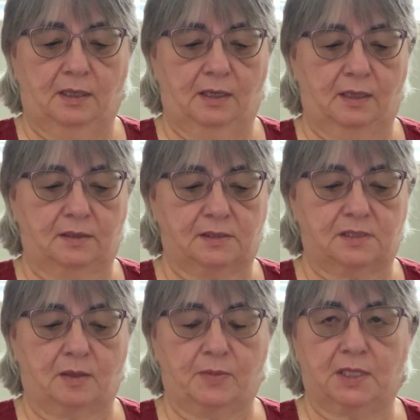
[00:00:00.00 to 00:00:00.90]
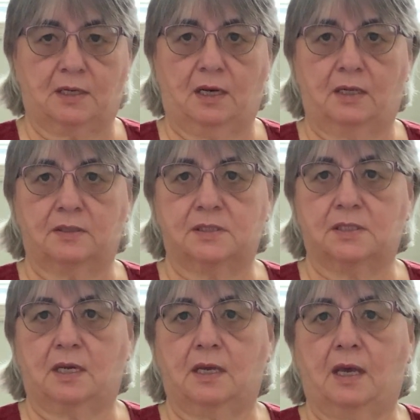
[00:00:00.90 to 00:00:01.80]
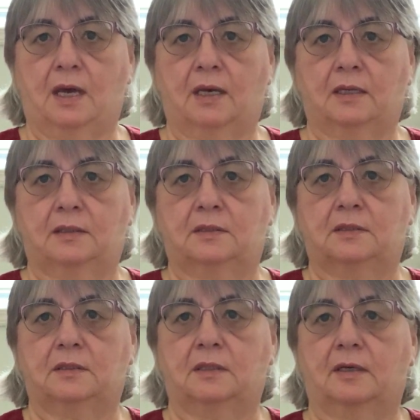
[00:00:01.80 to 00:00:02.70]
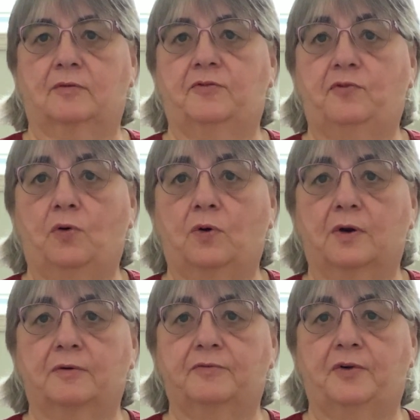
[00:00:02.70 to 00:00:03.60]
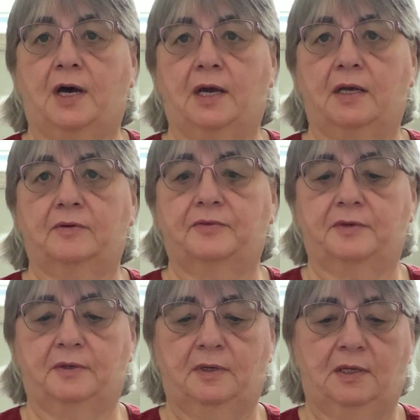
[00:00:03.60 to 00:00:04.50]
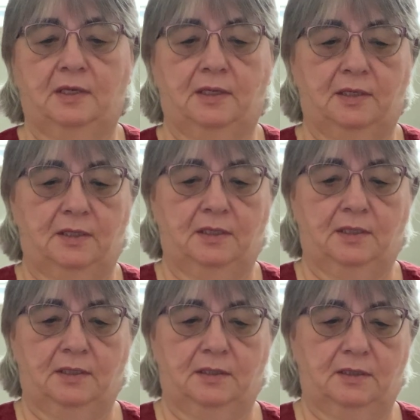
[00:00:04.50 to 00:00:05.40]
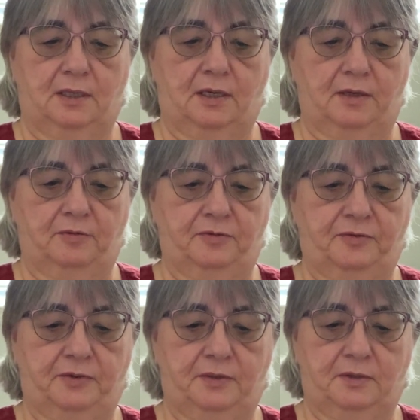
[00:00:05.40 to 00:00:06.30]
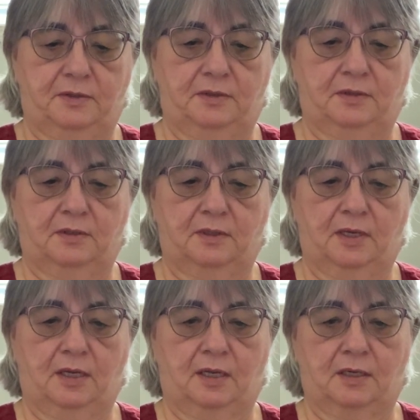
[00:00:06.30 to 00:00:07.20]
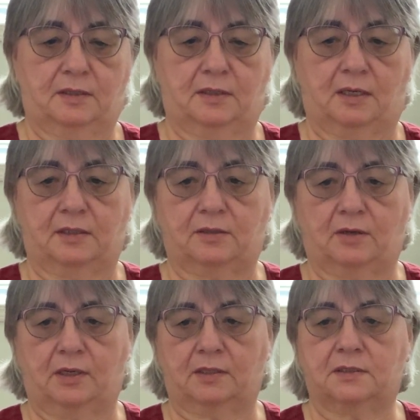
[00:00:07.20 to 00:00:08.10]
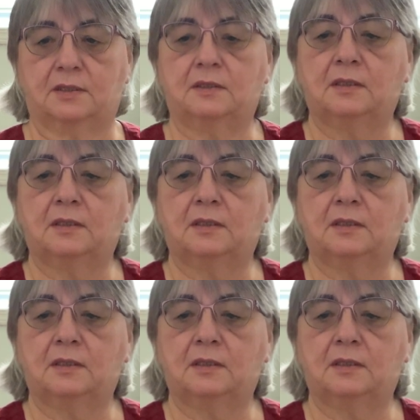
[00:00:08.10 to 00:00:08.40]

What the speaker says: and some of the colors I had like 4 or 5 of, and I thought